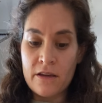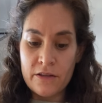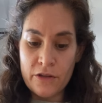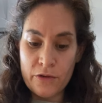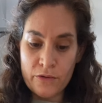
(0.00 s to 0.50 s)

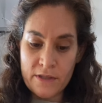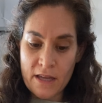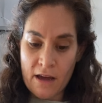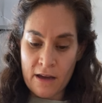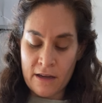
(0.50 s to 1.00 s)
use
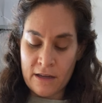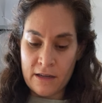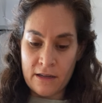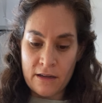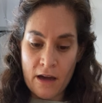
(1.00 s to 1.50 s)

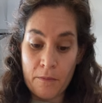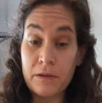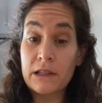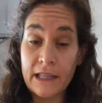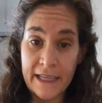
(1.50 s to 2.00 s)
a
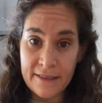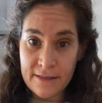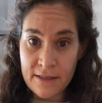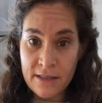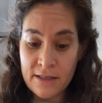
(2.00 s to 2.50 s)
plate
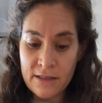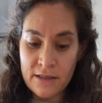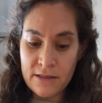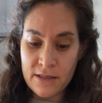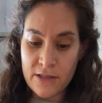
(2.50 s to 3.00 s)

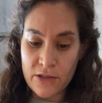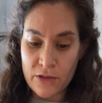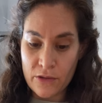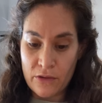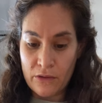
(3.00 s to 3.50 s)

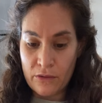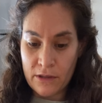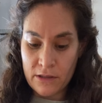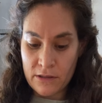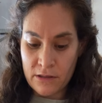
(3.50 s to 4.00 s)

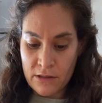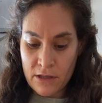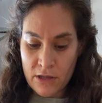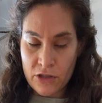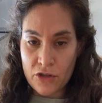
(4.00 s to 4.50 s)
to
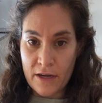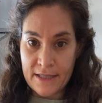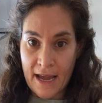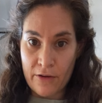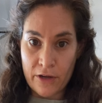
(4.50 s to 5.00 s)

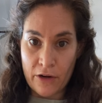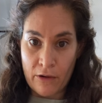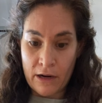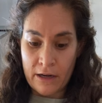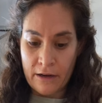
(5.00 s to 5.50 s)
trace out
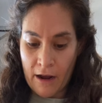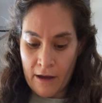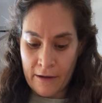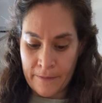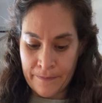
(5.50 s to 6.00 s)
your
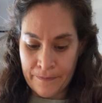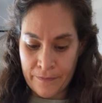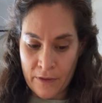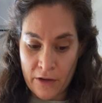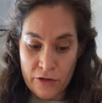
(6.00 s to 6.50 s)

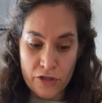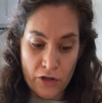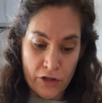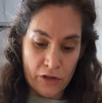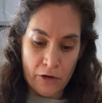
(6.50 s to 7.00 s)

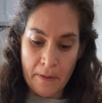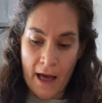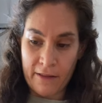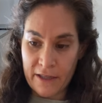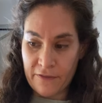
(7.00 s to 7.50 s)
circular
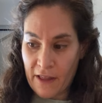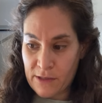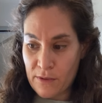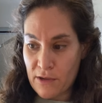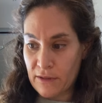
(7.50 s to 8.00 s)
palette if that's
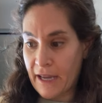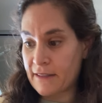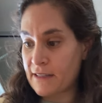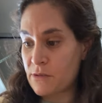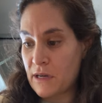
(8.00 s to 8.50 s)
what you'd like.
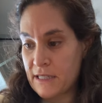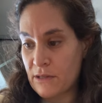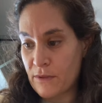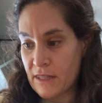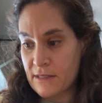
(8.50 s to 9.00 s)
That's what I
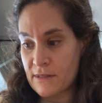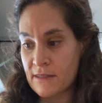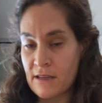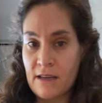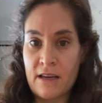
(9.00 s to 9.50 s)
did with this
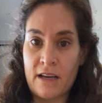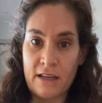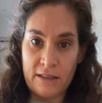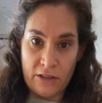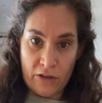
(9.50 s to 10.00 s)

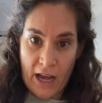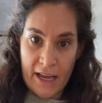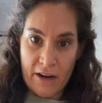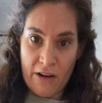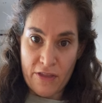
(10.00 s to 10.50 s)
little guy
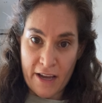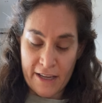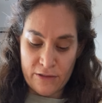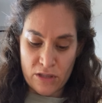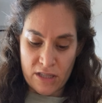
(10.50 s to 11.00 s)
here. I think I
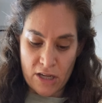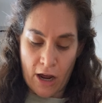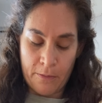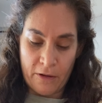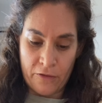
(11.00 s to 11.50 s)
used the
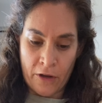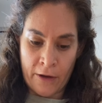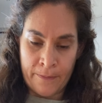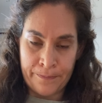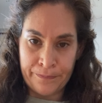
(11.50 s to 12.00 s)
top of
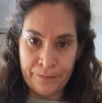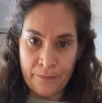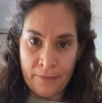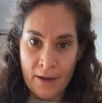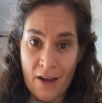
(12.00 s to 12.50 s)

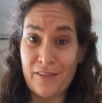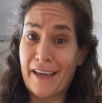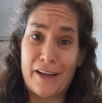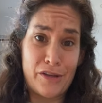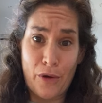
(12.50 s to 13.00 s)

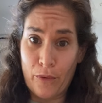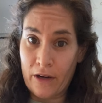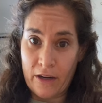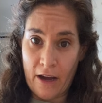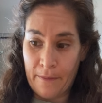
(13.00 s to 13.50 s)
like a
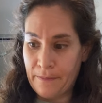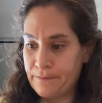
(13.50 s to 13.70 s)
yogurt cup.